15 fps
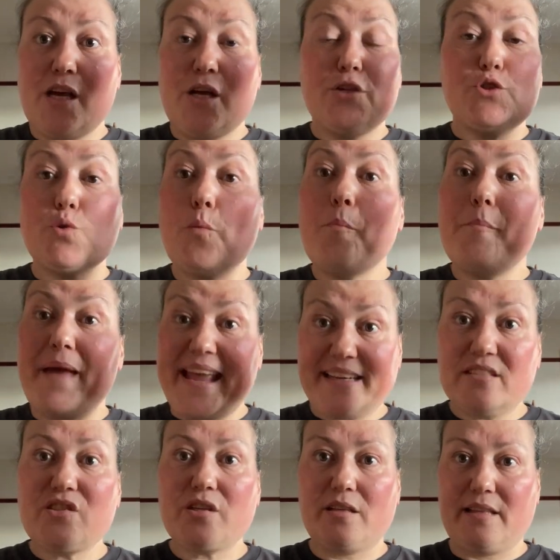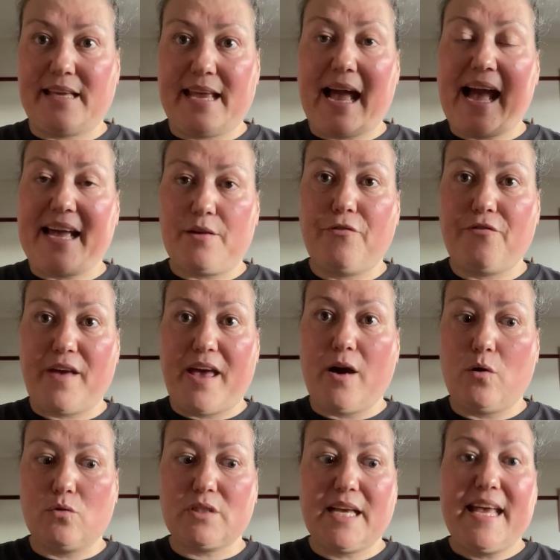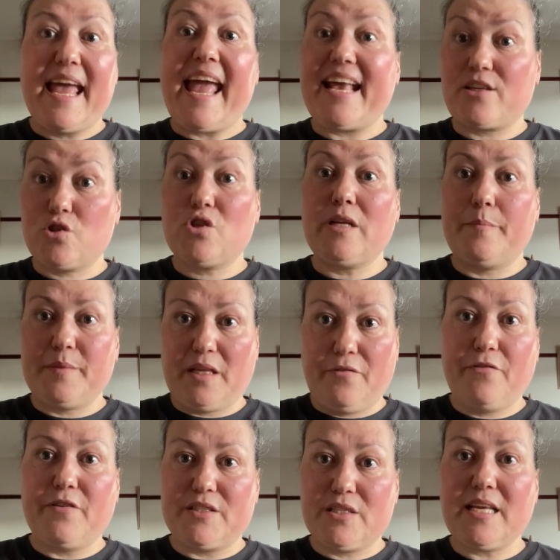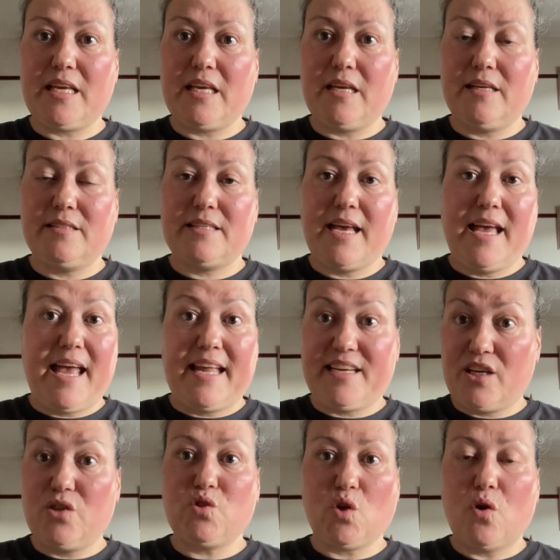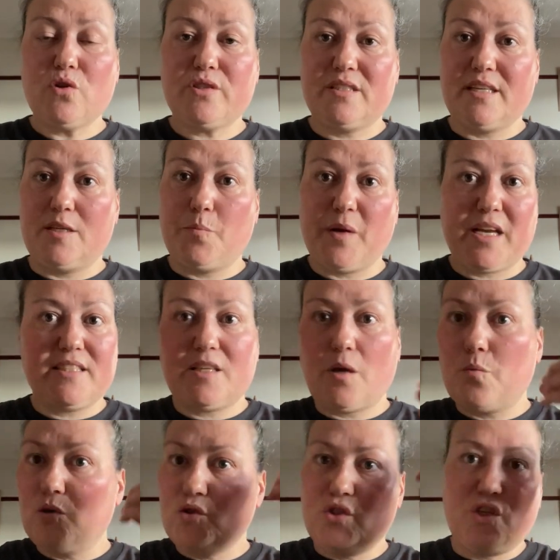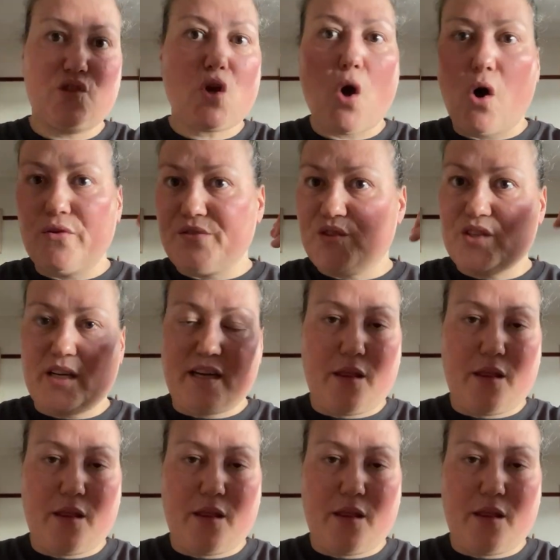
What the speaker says: So mentally, I felt extremely fatigued and exhausted because it was just constant.